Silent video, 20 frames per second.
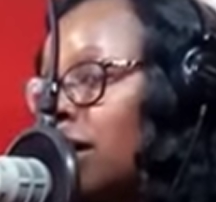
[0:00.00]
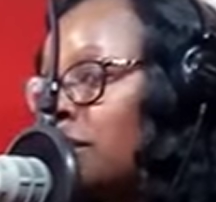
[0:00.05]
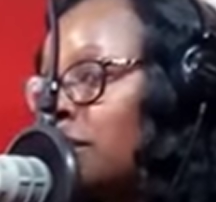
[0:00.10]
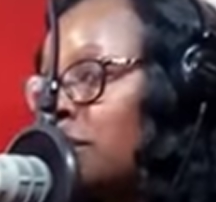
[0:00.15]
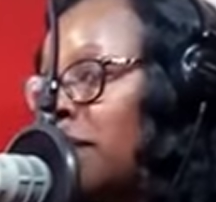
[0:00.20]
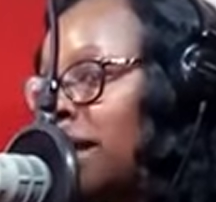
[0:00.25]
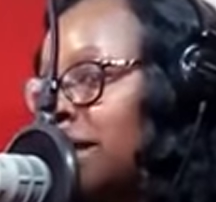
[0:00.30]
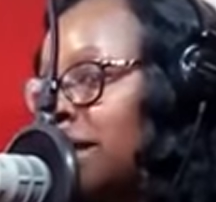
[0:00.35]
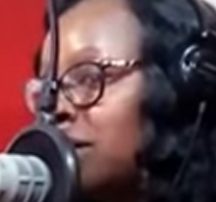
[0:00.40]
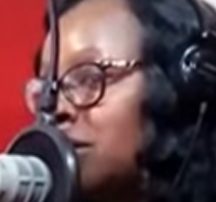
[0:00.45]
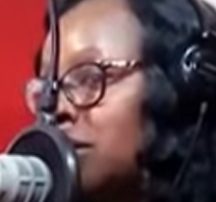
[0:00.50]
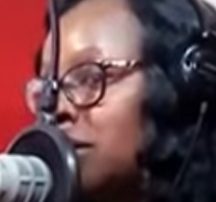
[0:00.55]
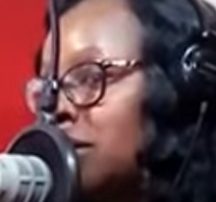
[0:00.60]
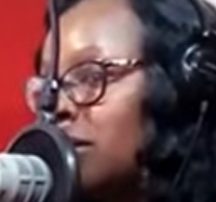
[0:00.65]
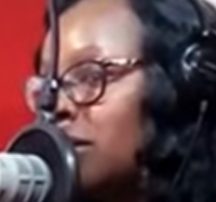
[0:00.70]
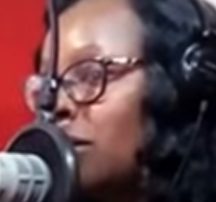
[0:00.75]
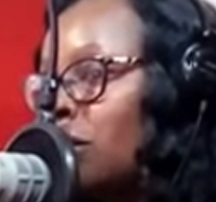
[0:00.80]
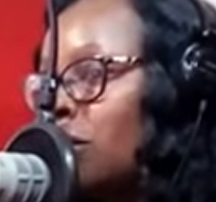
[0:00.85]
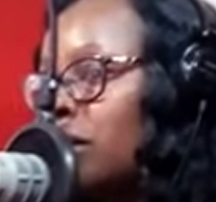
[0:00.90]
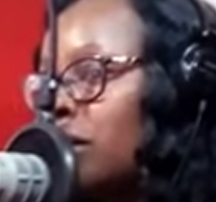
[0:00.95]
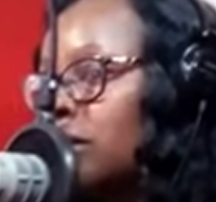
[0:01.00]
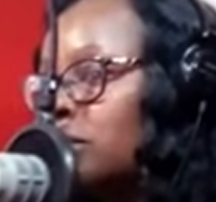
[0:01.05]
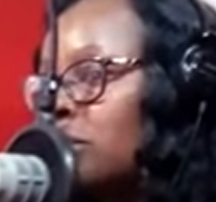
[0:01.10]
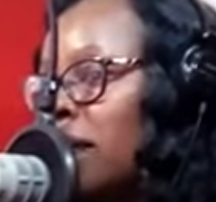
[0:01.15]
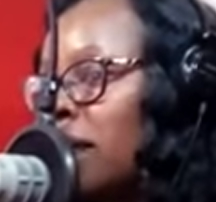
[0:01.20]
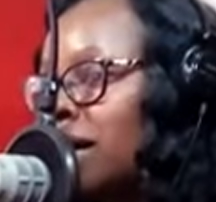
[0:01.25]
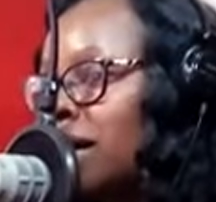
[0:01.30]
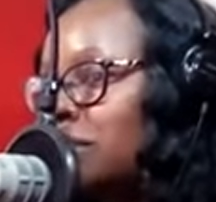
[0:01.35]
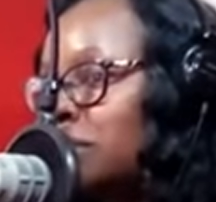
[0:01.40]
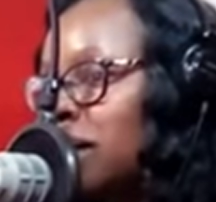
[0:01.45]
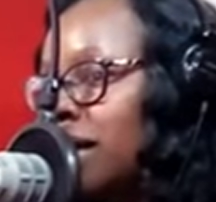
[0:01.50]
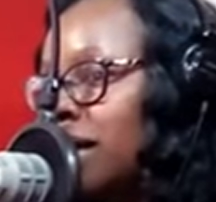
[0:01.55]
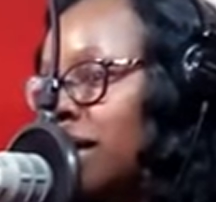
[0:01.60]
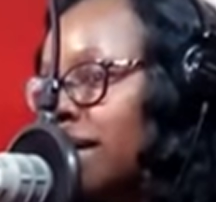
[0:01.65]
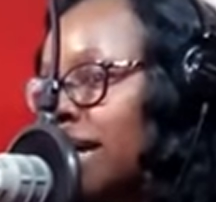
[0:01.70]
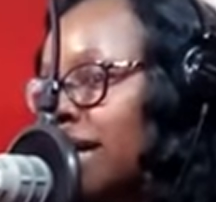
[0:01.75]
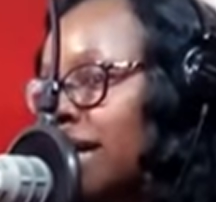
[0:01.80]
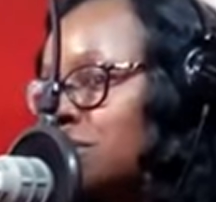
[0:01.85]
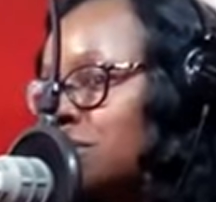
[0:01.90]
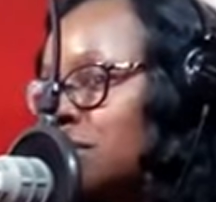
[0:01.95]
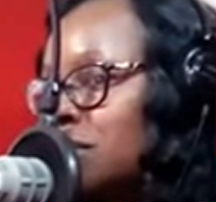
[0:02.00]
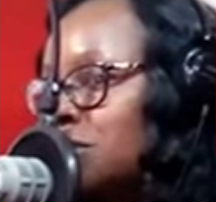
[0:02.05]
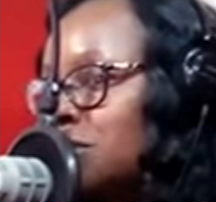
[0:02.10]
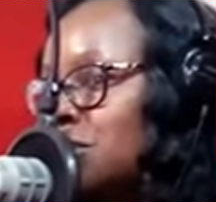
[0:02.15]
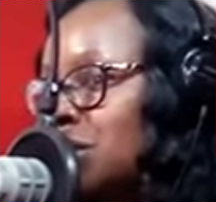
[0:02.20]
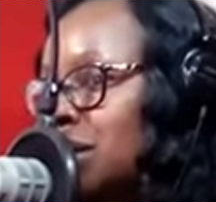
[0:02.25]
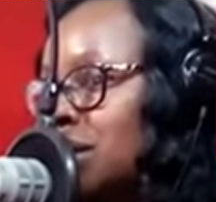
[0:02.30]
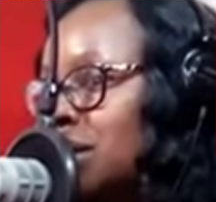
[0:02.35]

major oil pipeline has been shut